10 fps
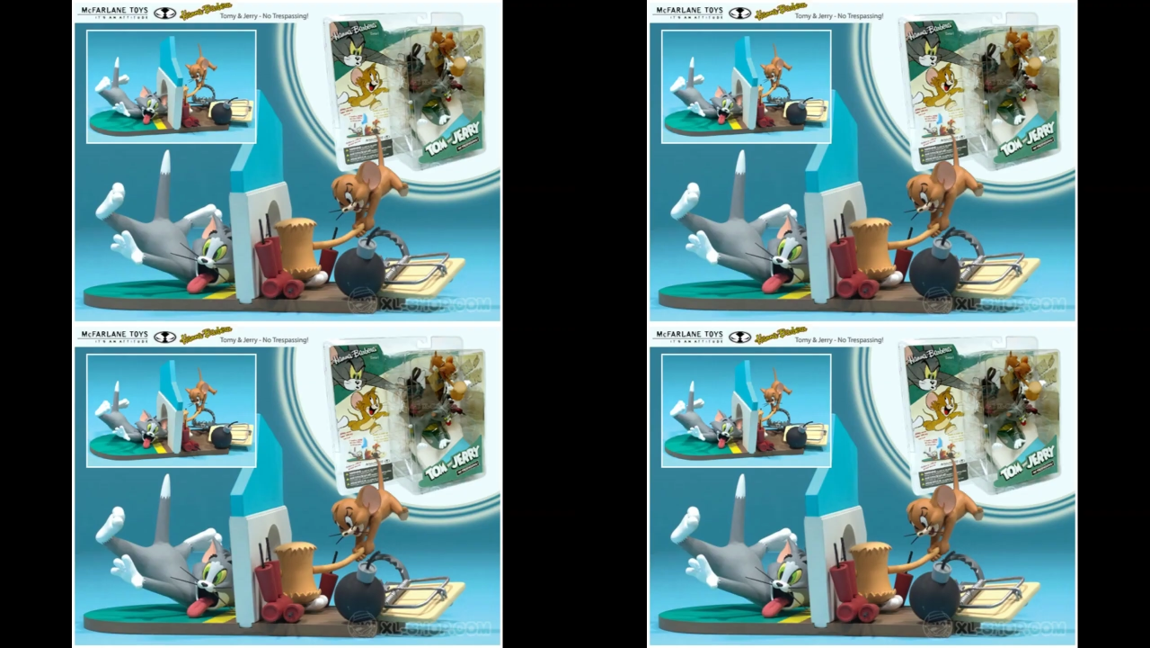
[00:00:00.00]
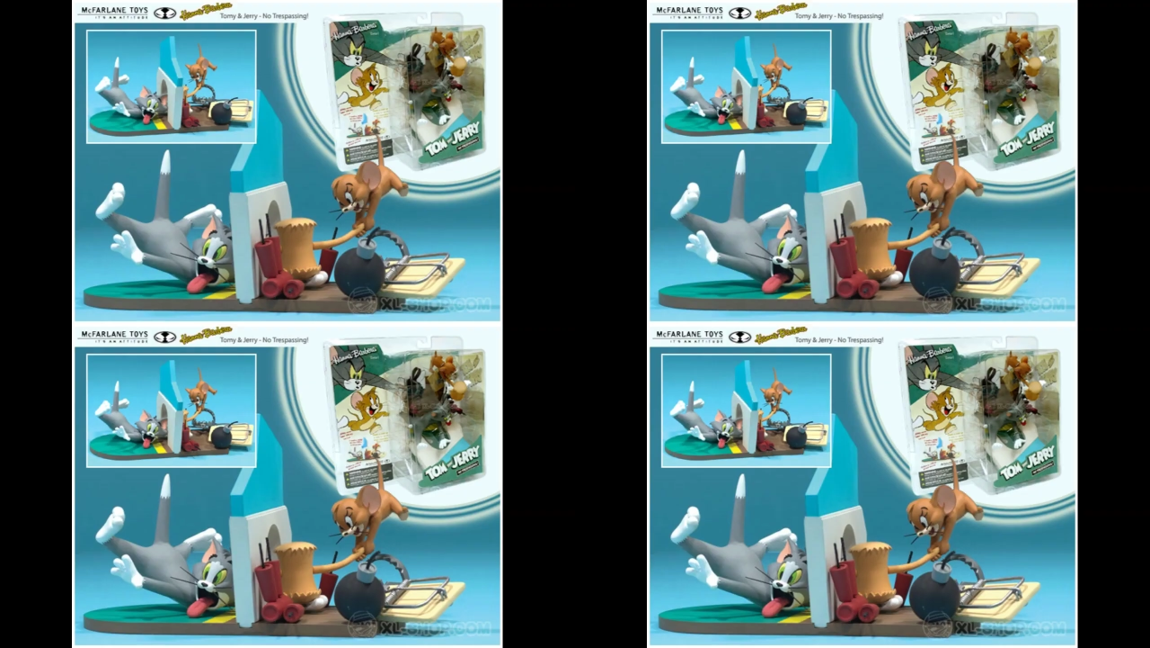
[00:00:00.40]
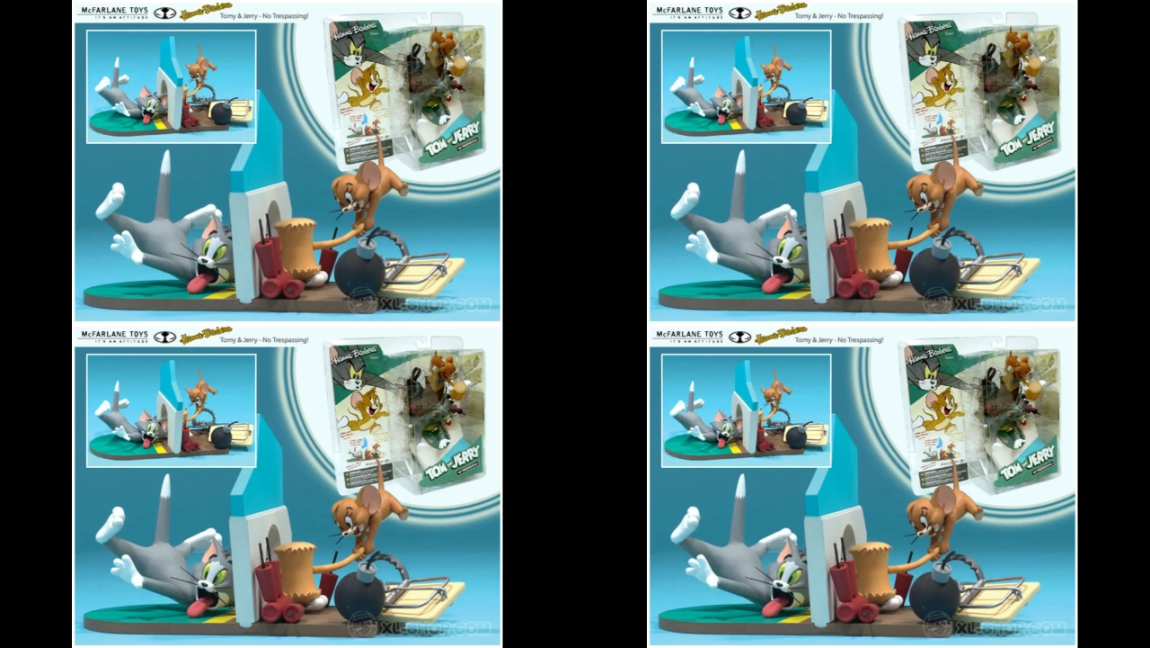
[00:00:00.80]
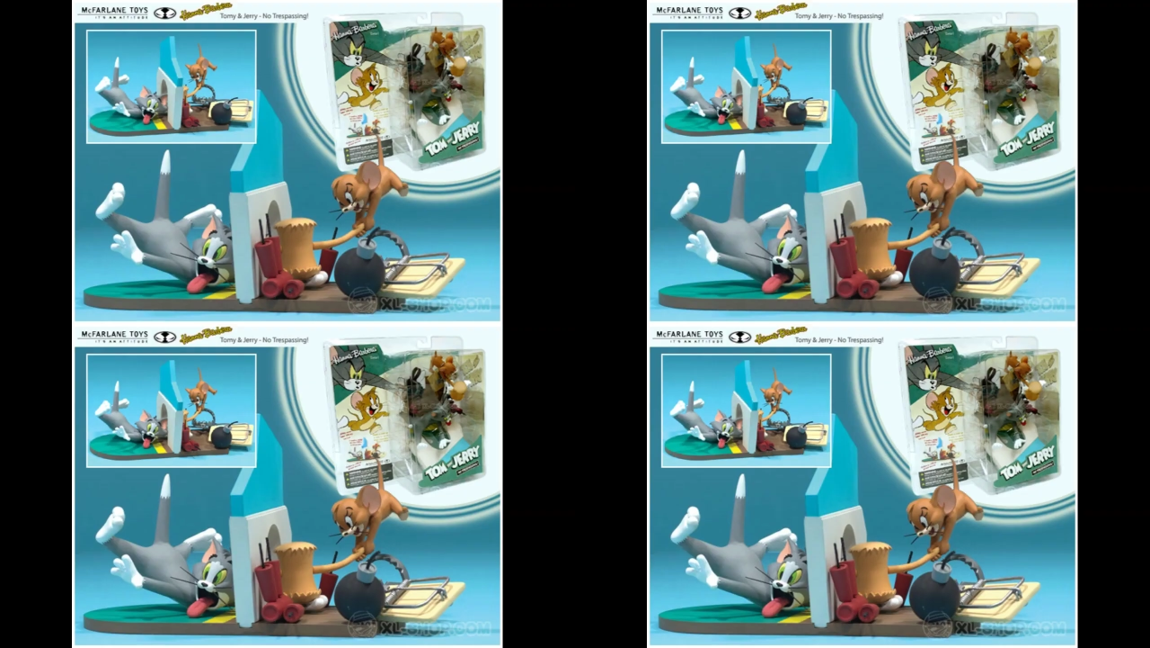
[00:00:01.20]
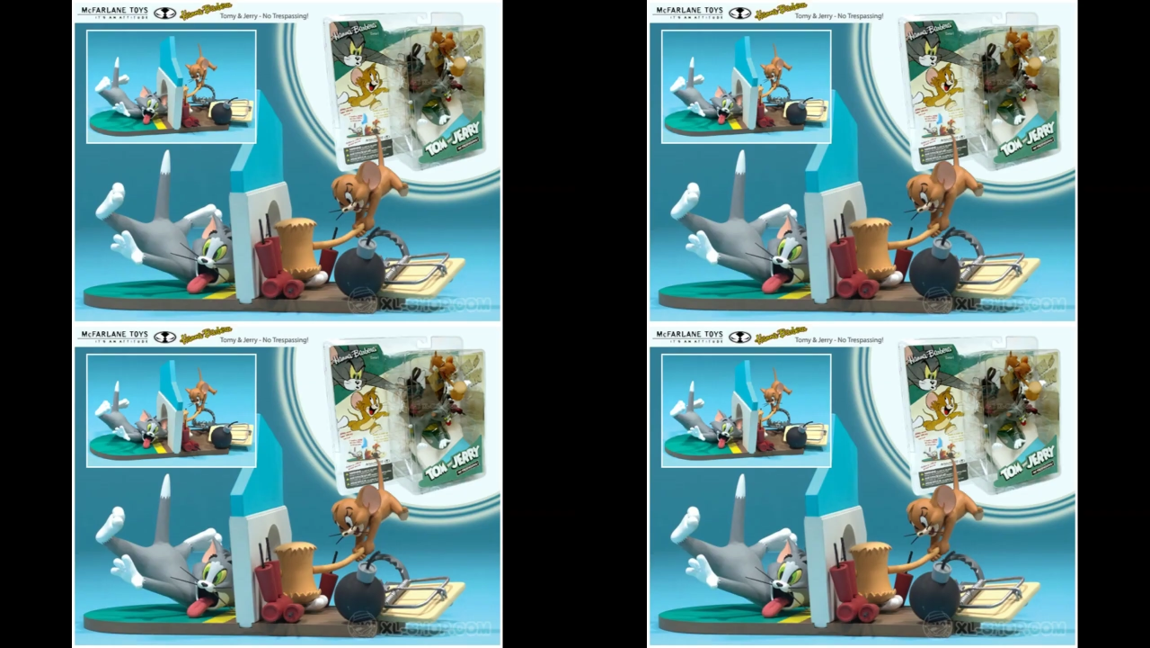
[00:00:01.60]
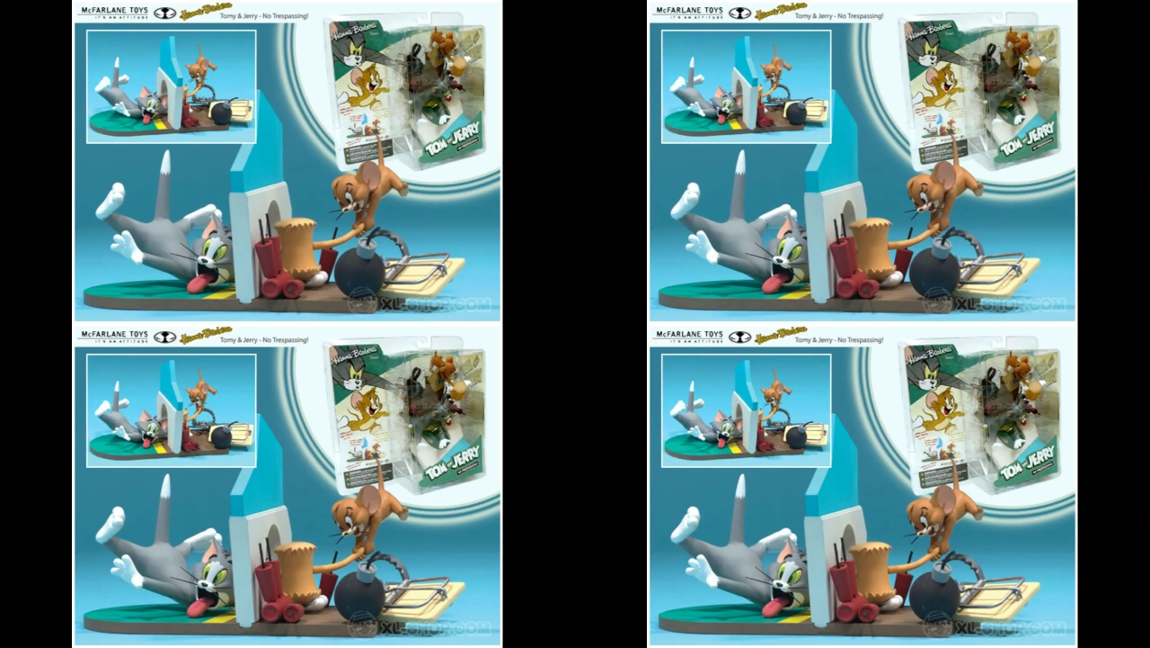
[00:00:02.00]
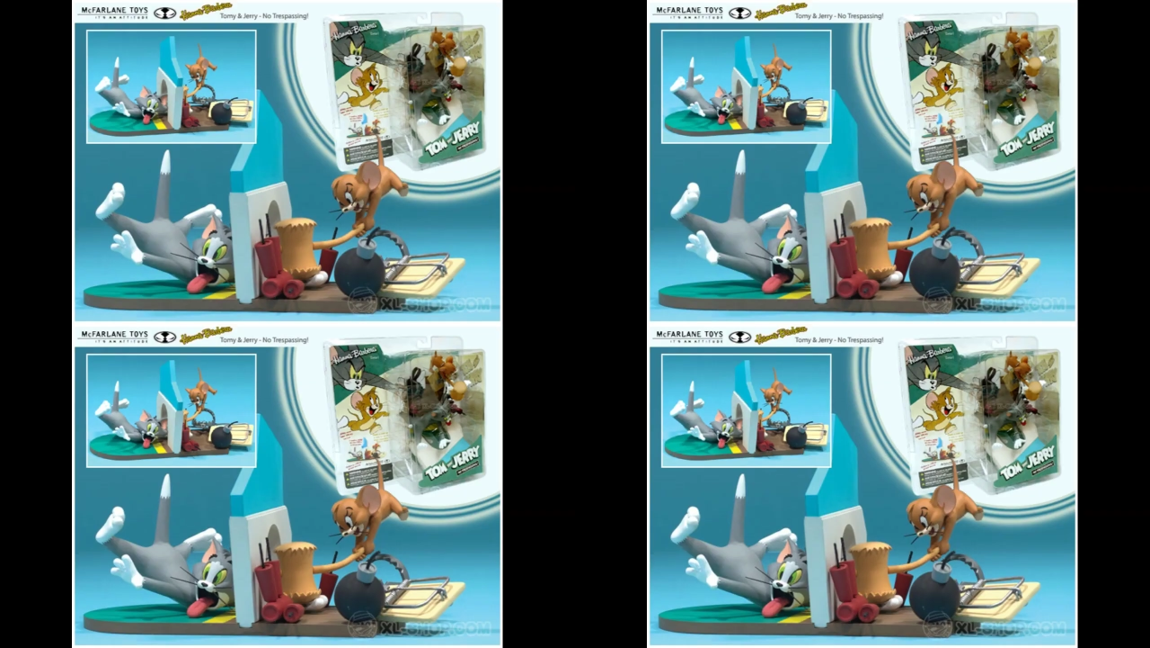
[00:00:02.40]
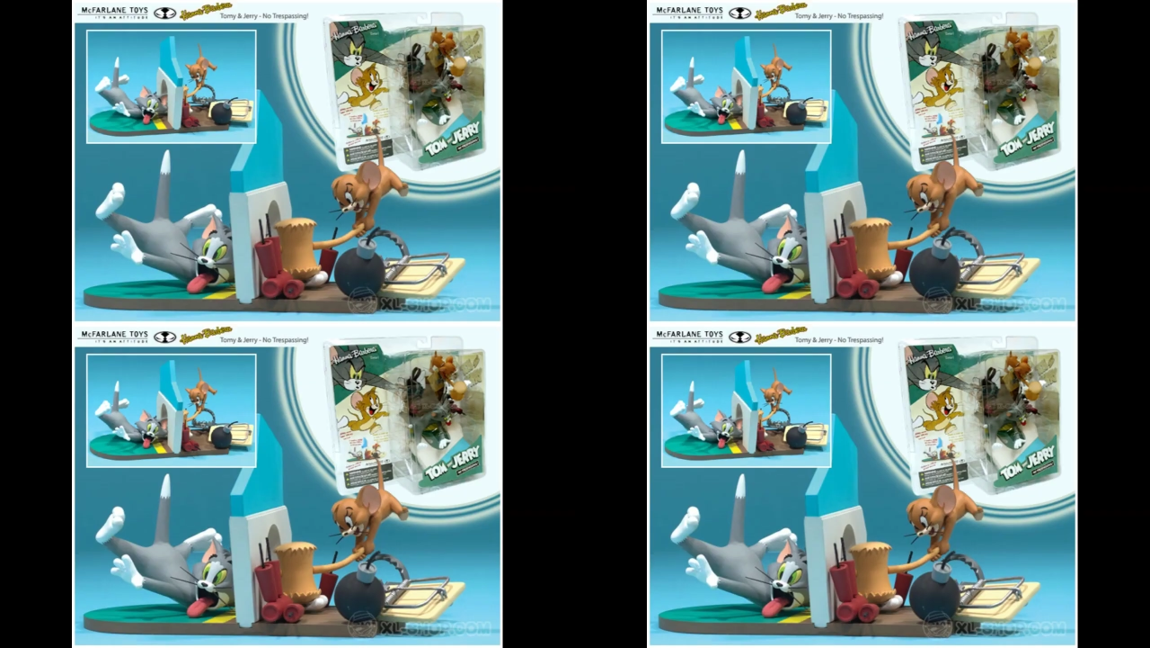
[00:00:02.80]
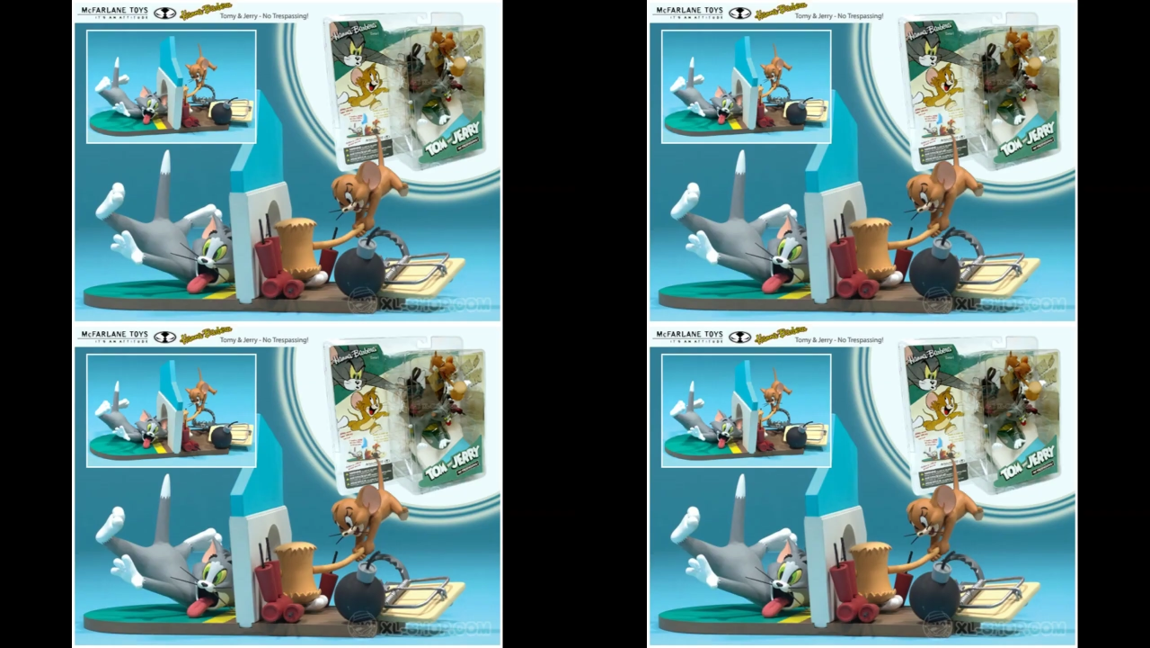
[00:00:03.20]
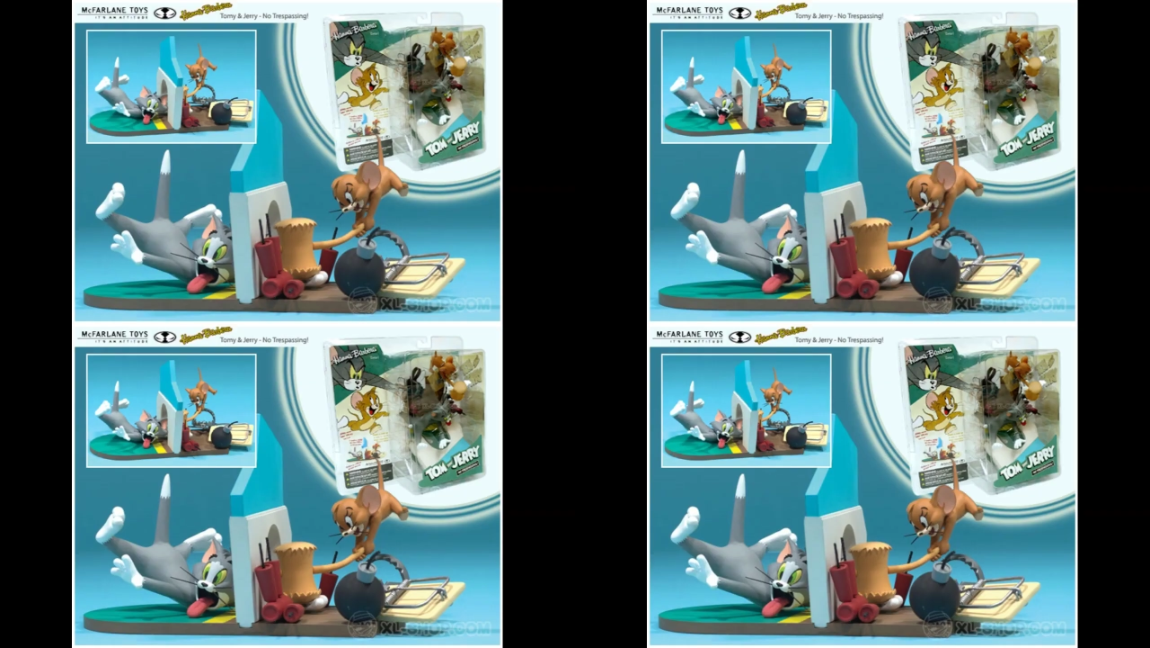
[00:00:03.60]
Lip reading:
Nobody's mouth can be seen.